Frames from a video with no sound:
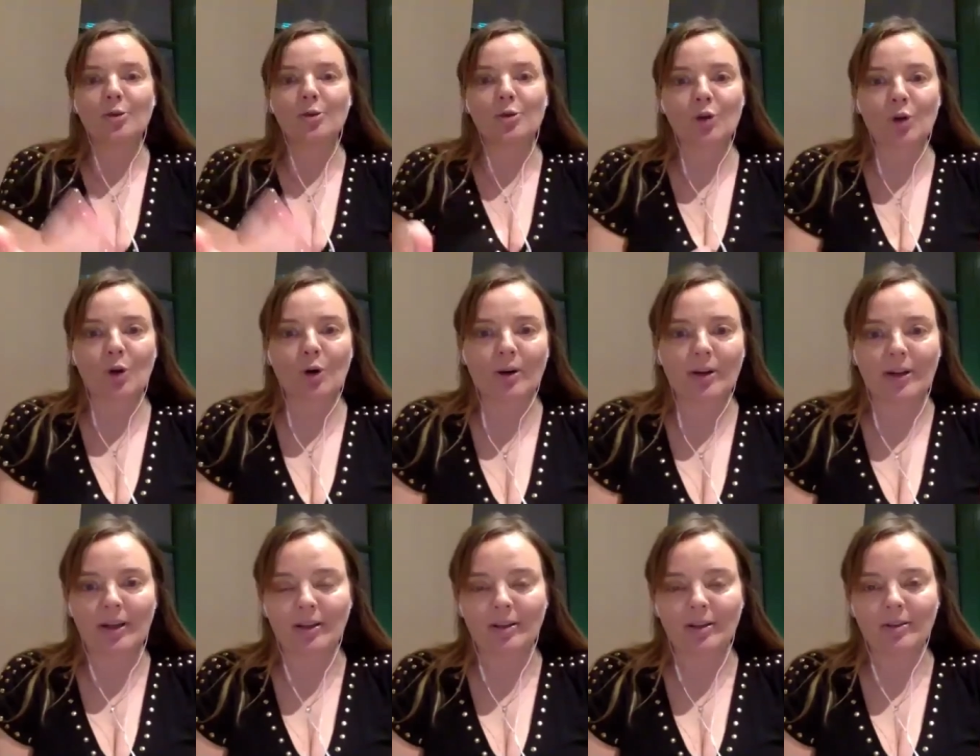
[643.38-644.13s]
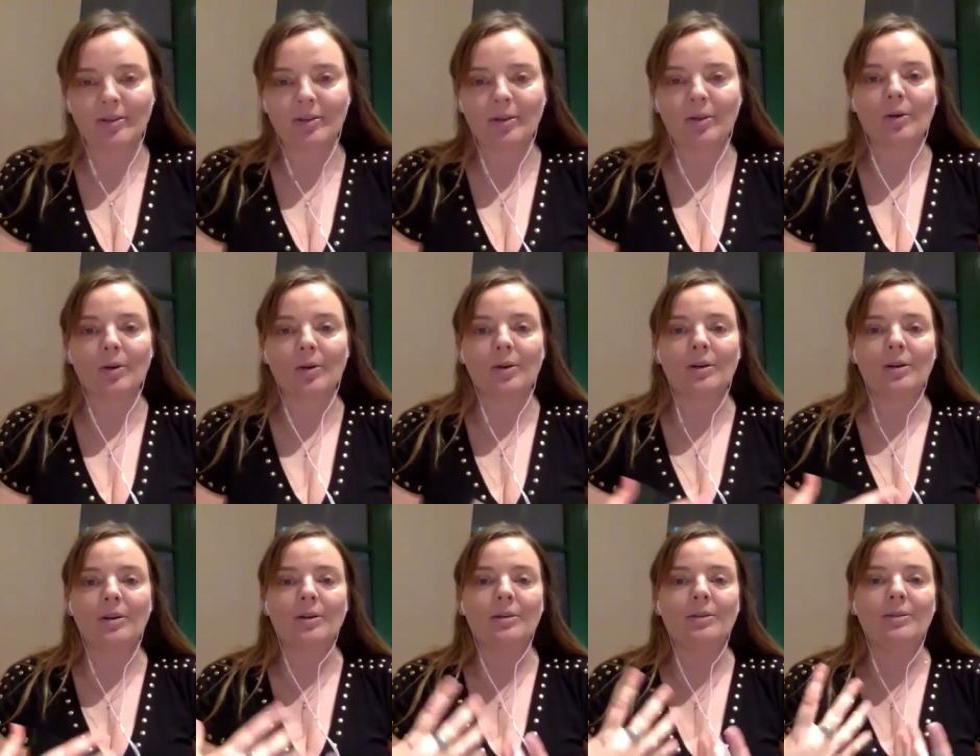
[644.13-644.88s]
you joy,
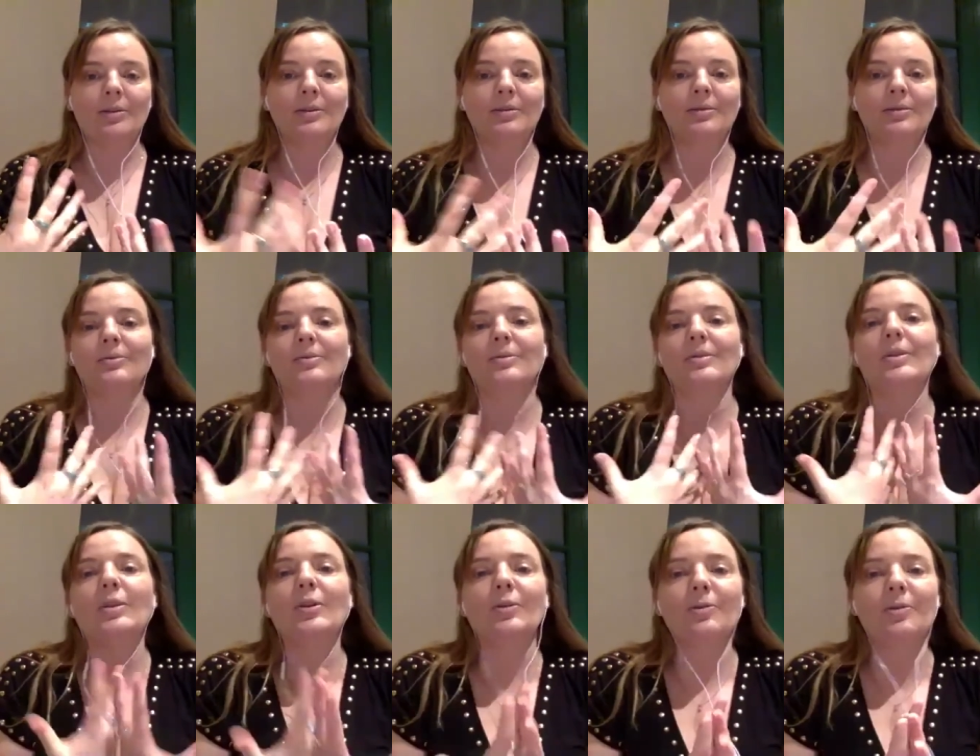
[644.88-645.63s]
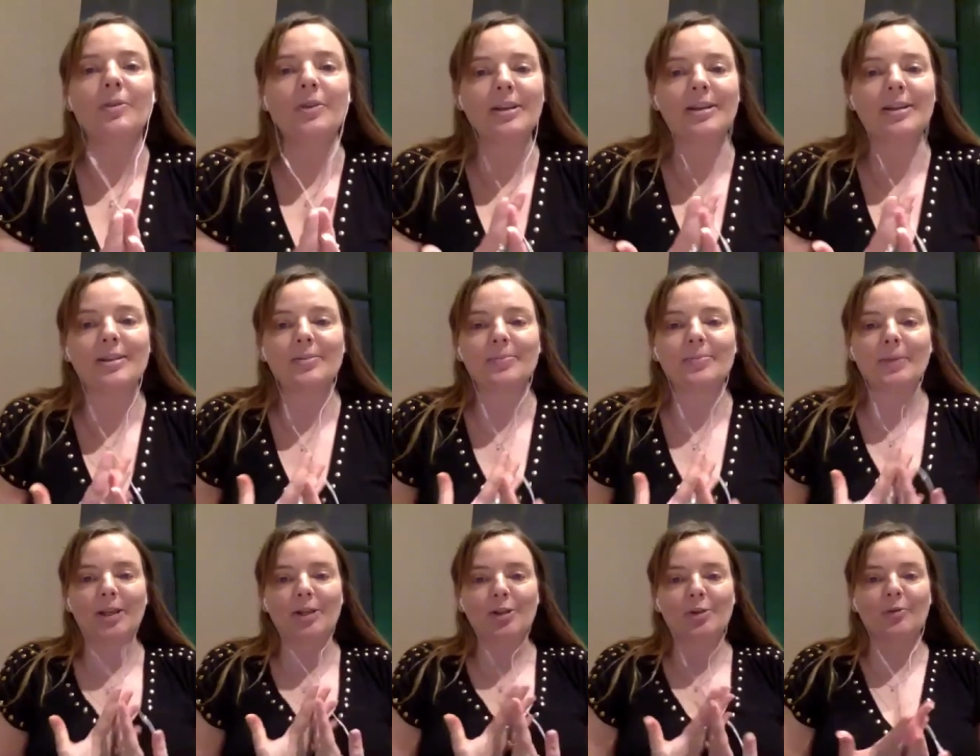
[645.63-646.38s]
or
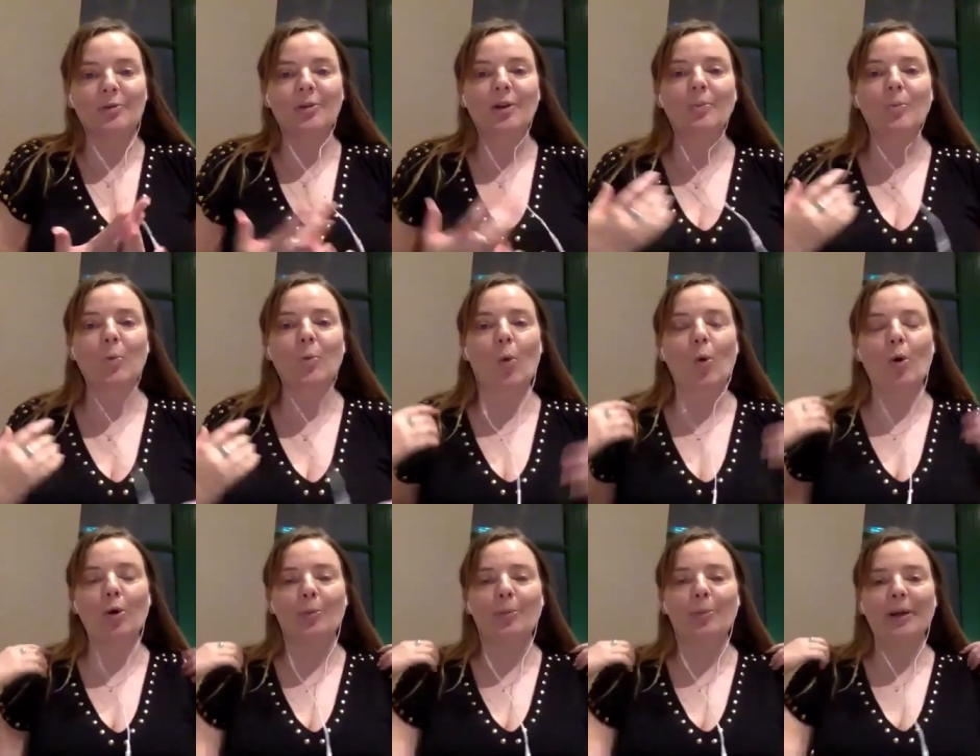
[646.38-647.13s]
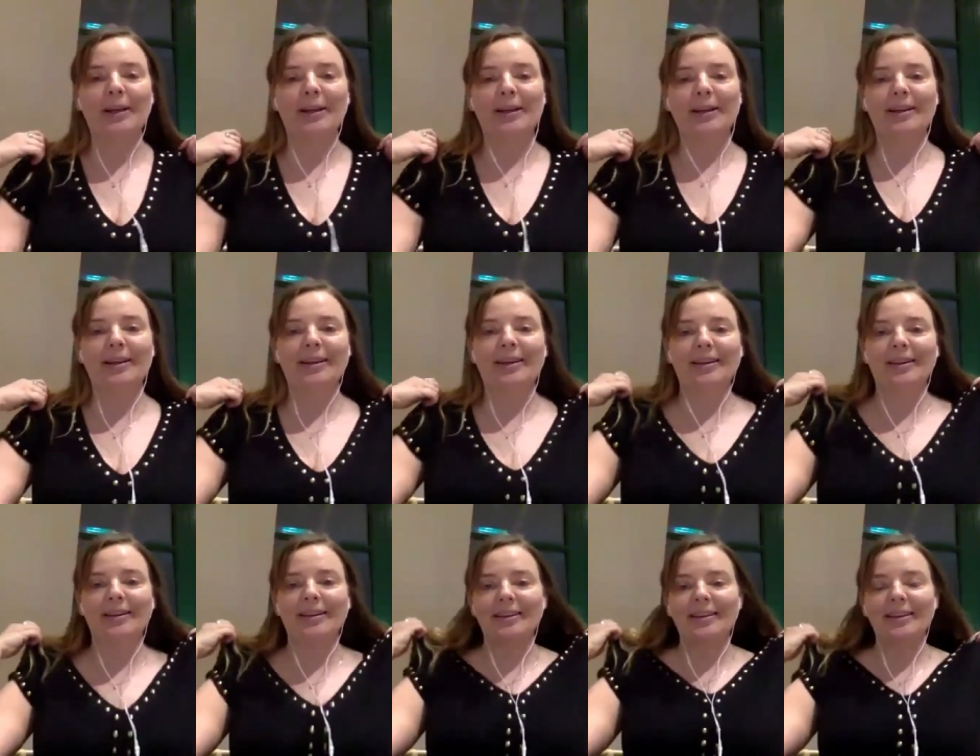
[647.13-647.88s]
makes you feel warm
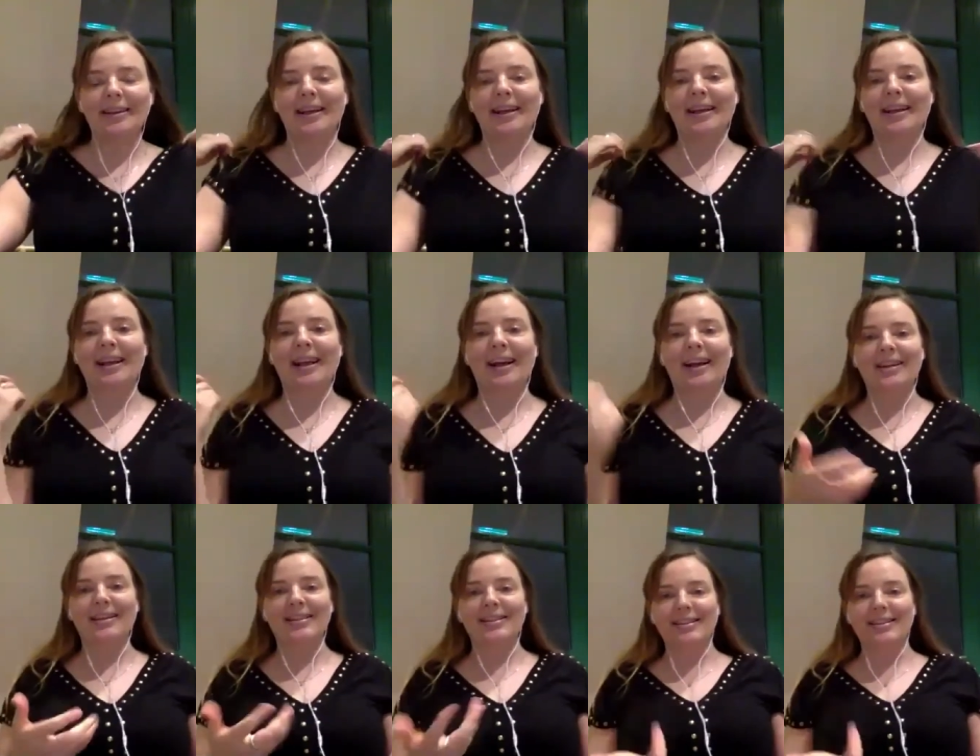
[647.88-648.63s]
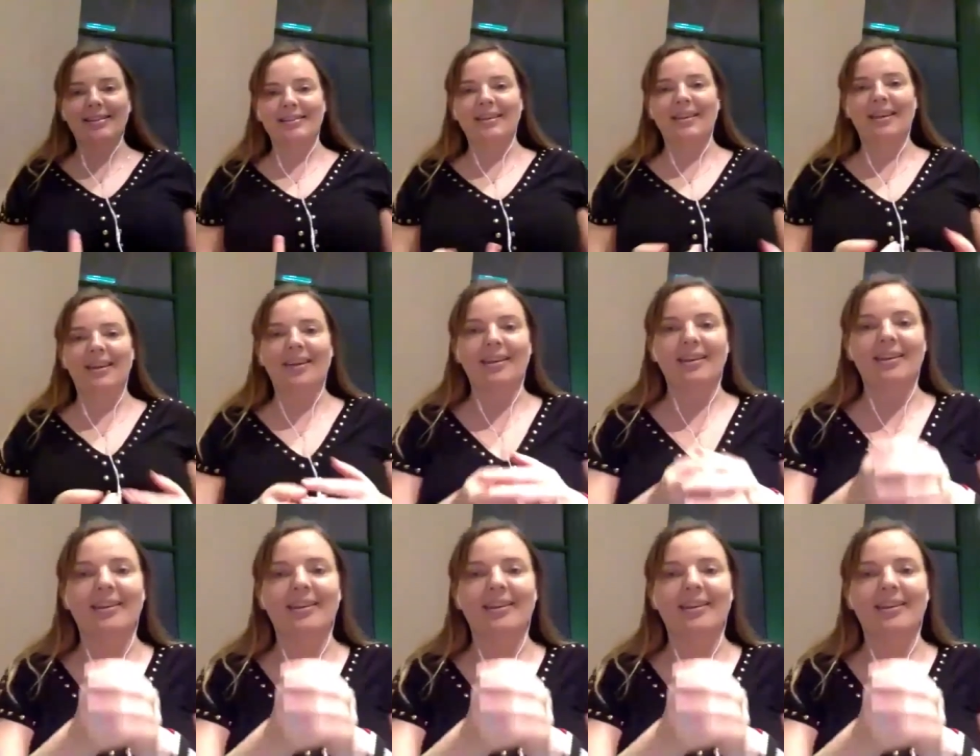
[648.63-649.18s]
and nice. Yeah.